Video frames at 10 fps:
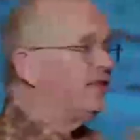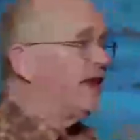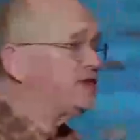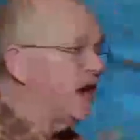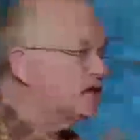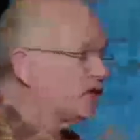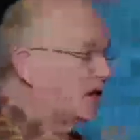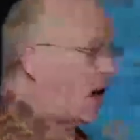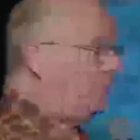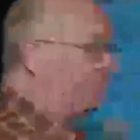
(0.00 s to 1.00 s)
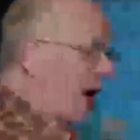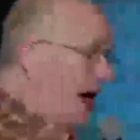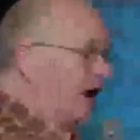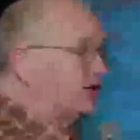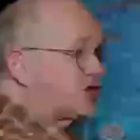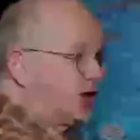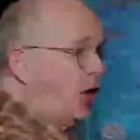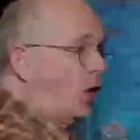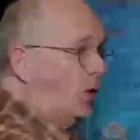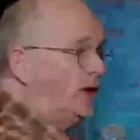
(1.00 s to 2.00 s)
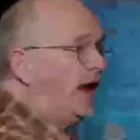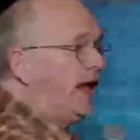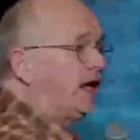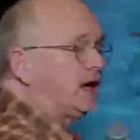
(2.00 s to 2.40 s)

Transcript: that doesn't abolish the old one, it